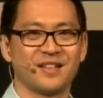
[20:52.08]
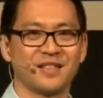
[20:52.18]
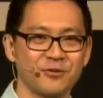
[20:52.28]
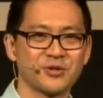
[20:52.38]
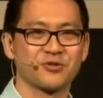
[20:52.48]

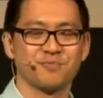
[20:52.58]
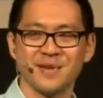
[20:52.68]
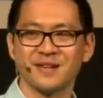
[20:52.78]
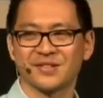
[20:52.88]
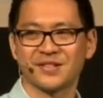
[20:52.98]
There is
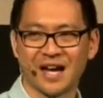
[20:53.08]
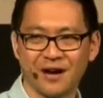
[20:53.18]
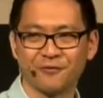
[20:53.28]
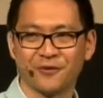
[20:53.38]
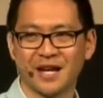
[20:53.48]
tremendous
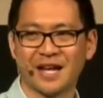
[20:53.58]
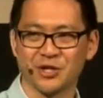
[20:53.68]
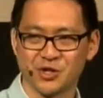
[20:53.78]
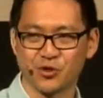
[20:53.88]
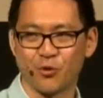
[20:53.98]
comfort and
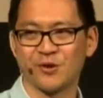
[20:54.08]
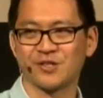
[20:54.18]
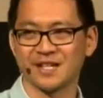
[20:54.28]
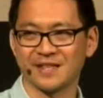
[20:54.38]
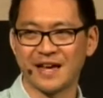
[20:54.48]

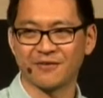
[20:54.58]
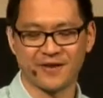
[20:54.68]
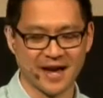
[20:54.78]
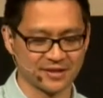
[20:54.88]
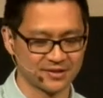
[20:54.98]
assurance in that
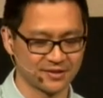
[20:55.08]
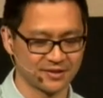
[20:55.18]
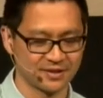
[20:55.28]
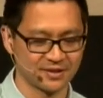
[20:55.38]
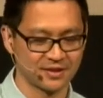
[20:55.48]
fact.
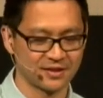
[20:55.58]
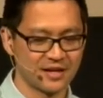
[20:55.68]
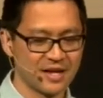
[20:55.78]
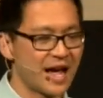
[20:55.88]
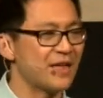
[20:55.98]

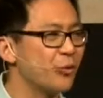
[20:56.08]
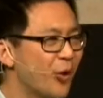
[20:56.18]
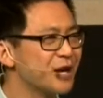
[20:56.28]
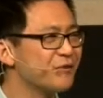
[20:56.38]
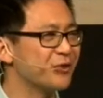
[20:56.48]
And the
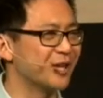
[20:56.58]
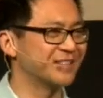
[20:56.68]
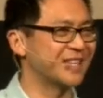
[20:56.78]
wonderful thing